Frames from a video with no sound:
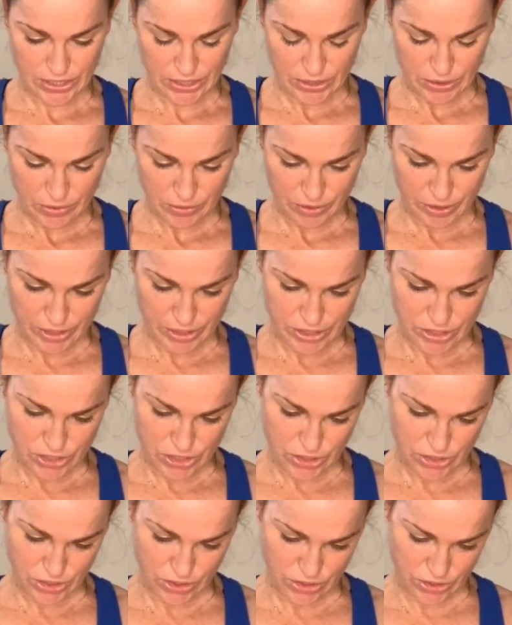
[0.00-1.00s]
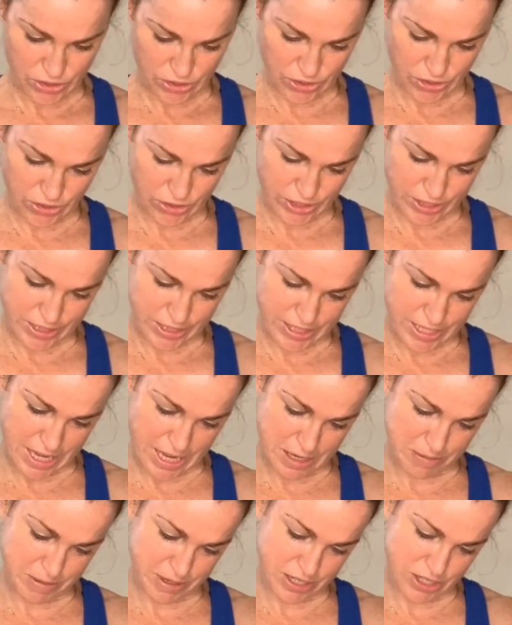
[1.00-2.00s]
We're going to turn and side
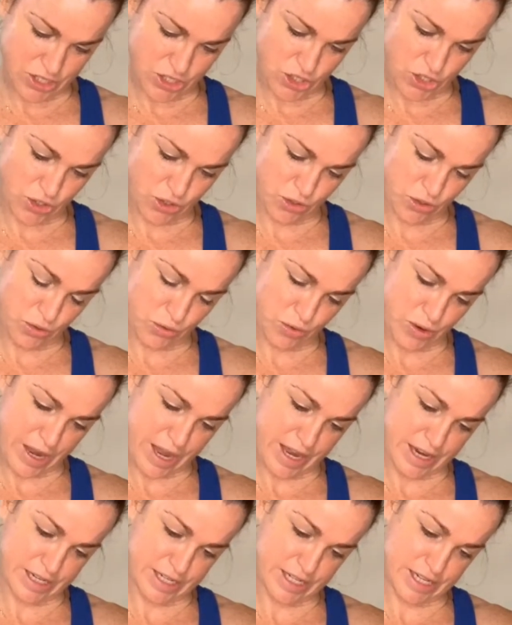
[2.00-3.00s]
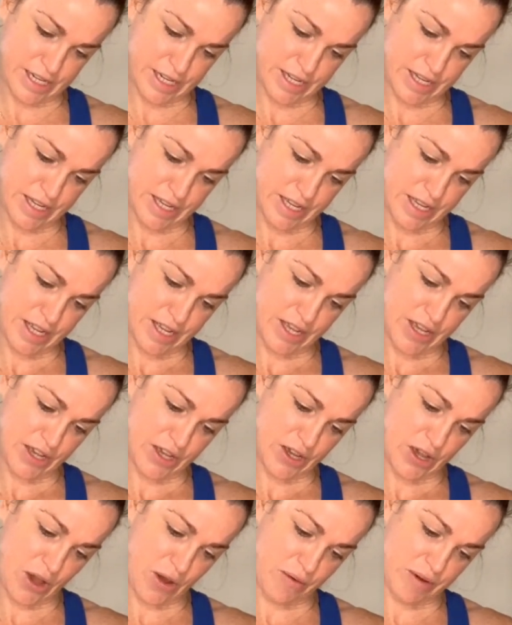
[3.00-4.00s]
bend to the right.
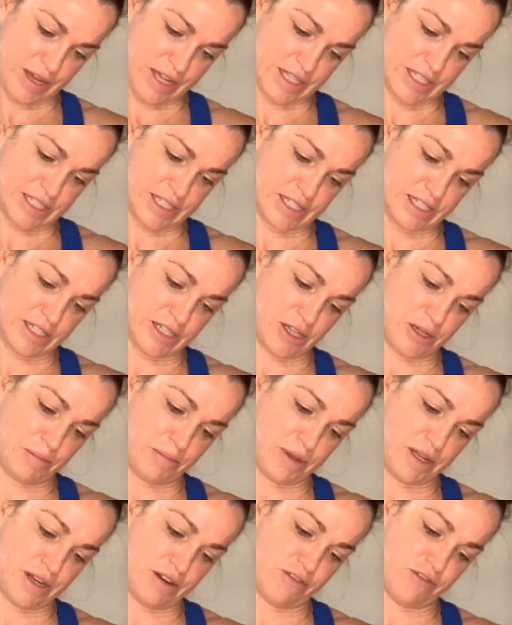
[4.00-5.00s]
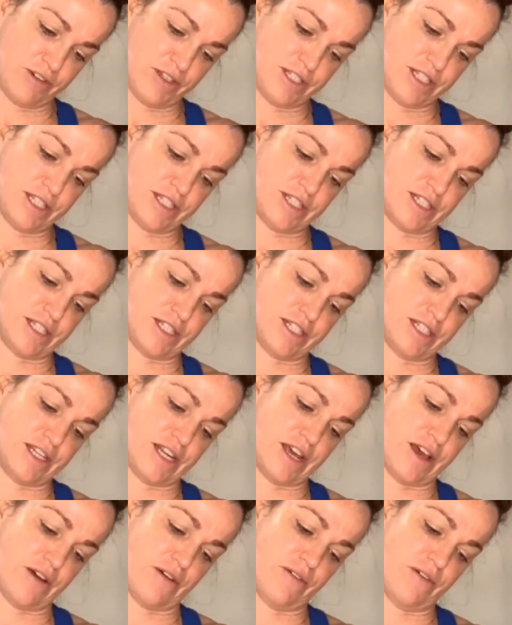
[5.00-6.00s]
Go against a little bit of resistance
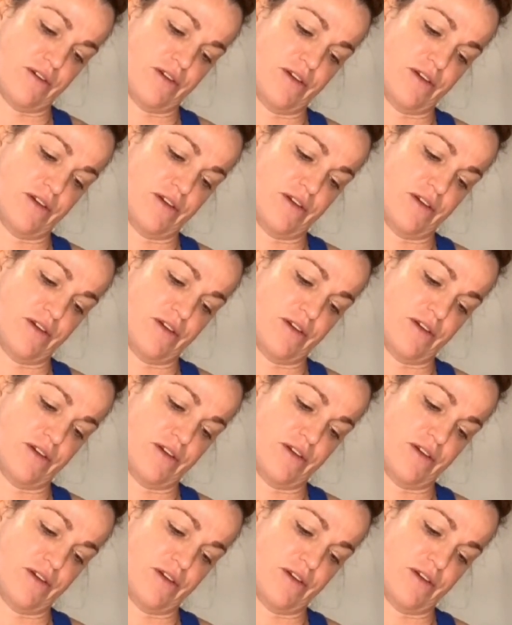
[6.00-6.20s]
now.